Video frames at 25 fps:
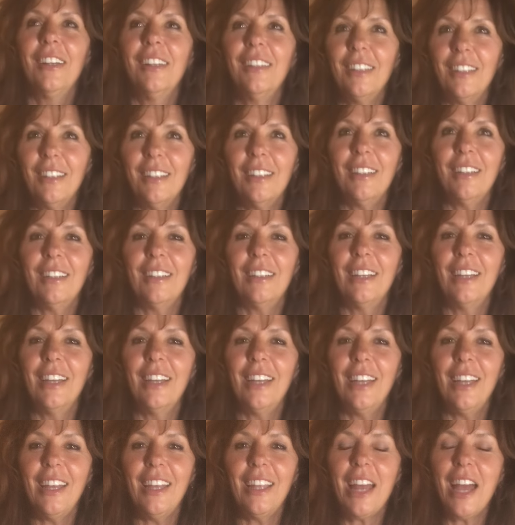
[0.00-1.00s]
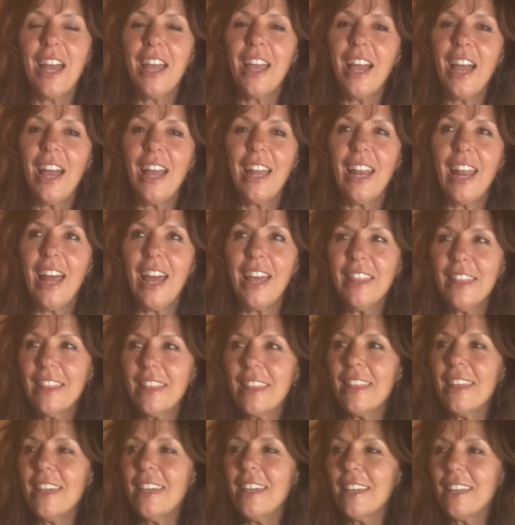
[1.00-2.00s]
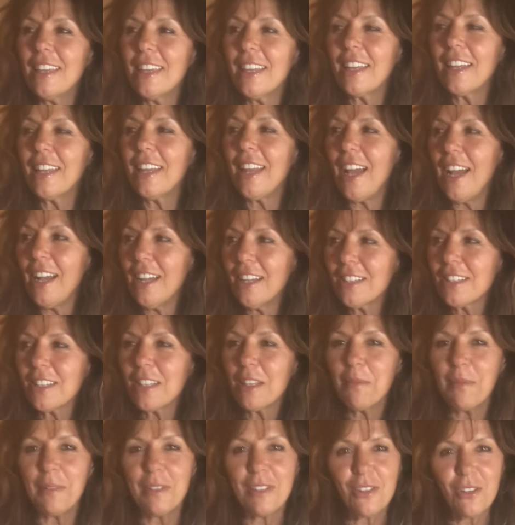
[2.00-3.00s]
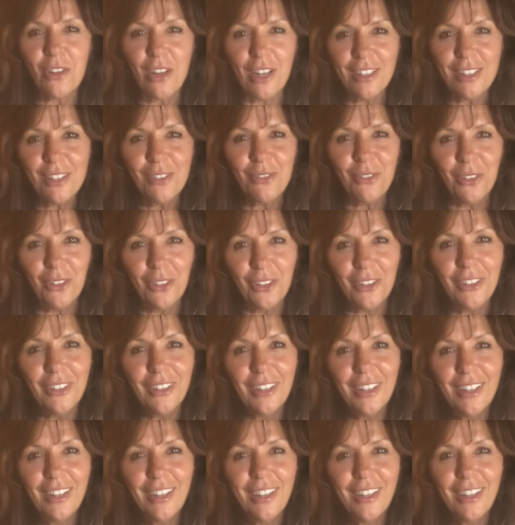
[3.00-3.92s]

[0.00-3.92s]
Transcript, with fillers: and I and I think it can actually be stressful